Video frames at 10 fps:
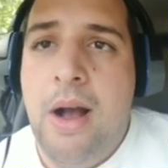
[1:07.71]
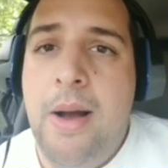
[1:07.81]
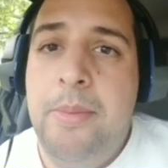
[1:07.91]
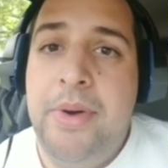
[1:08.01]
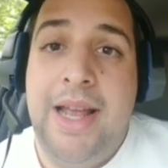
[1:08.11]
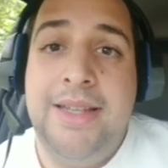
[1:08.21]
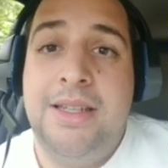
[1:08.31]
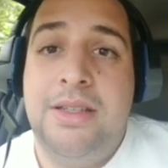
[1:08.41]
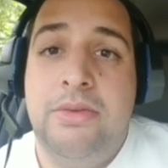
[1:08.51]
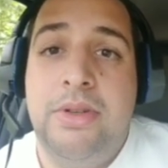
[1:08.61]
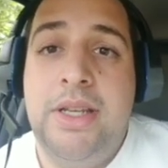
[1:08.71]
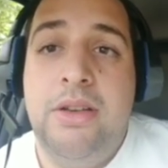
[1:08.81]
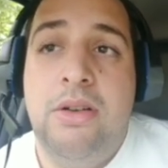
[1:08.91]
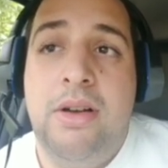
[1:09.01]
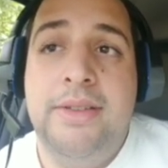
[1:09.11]
But SS3,
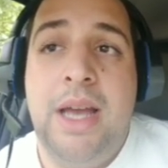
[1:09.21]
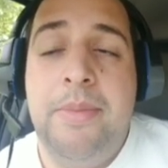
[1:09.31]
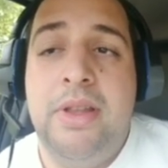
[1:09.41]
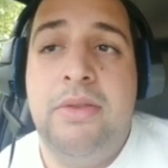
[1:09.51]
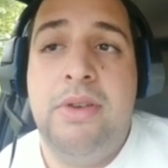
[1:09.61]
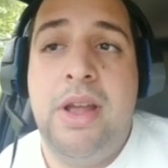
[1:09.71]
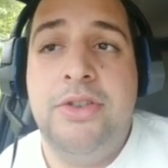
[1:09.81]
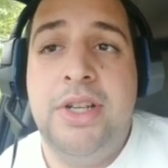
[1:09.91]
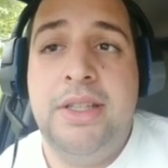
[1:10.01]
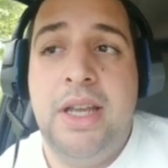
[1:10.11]
you know, untapping 3 energy at